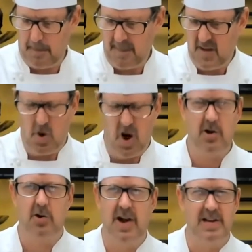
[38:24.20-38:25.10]

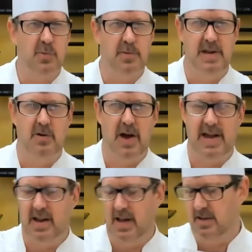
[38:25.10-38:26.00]
Watercress would be
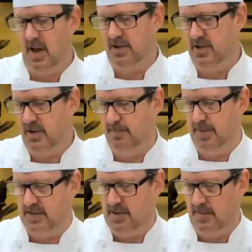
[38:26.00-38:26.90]
great. I should have
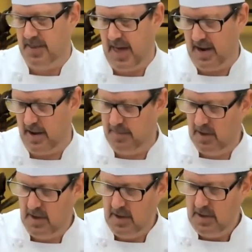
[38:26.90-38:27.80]
picked some of that up
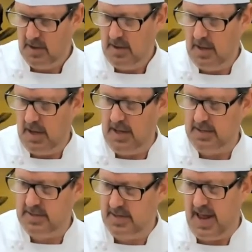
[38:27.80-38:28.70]

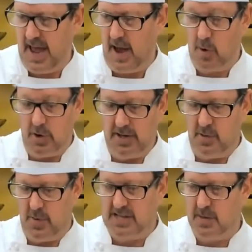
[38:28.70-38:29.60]
today. I wrote it in the
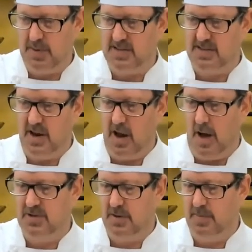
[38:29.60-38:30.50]
recipe as an
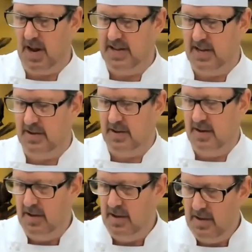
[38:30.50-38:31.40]
option, but I
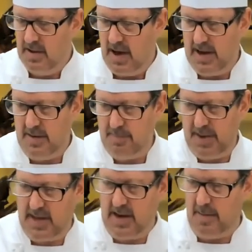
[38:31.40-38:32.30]
didn't
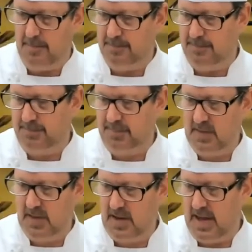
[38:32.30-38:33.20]
pick it up
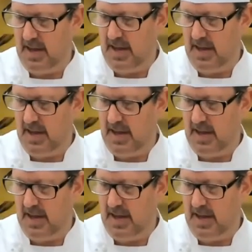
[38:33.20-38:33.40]
today.